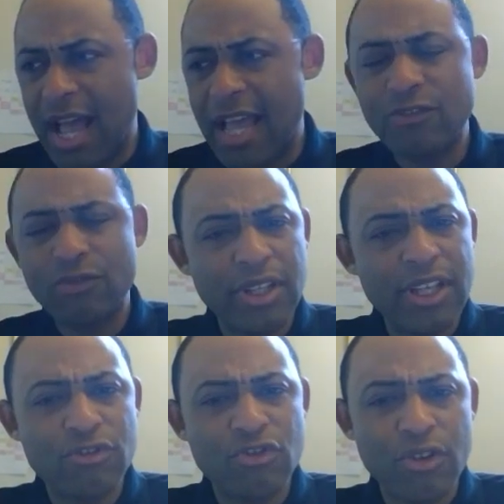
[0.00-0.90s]
I truly
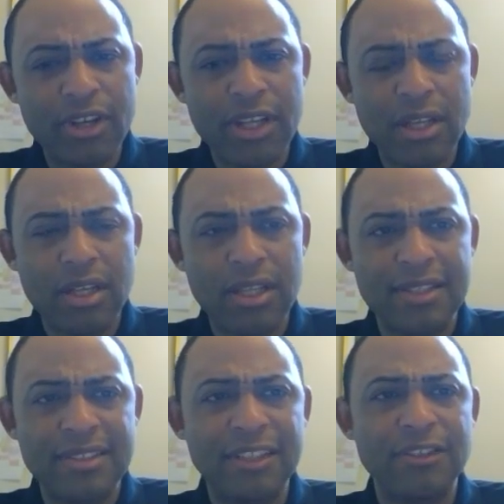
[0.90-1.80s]
enjoy
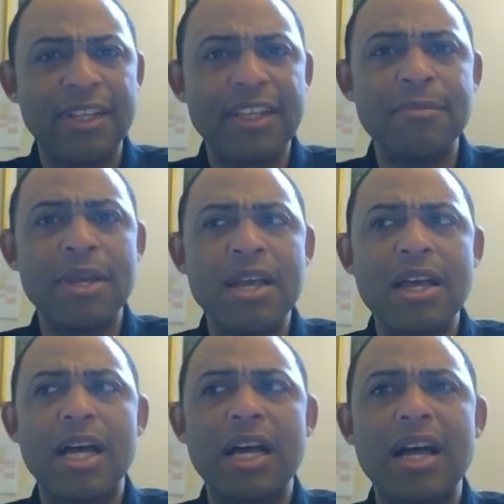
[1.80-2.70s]
listening to him.
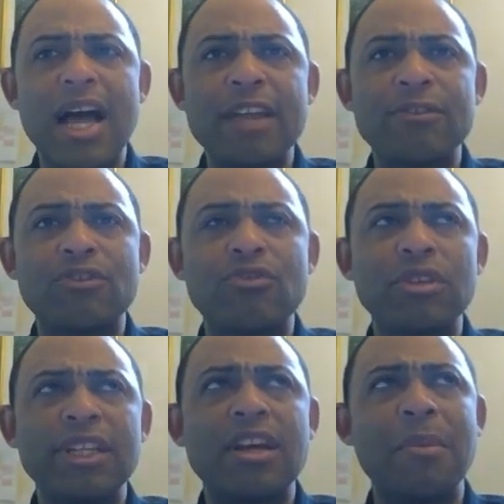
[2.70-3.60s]
I
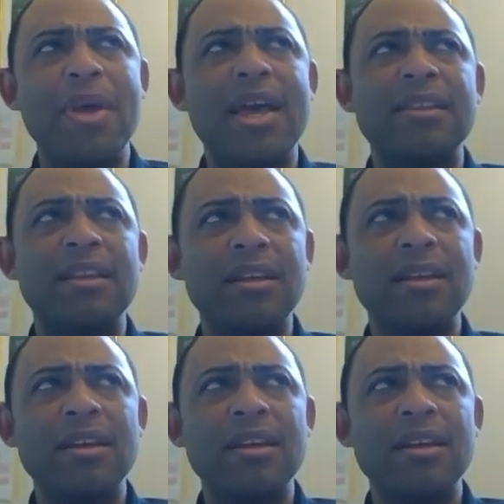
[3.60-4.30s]
truly commend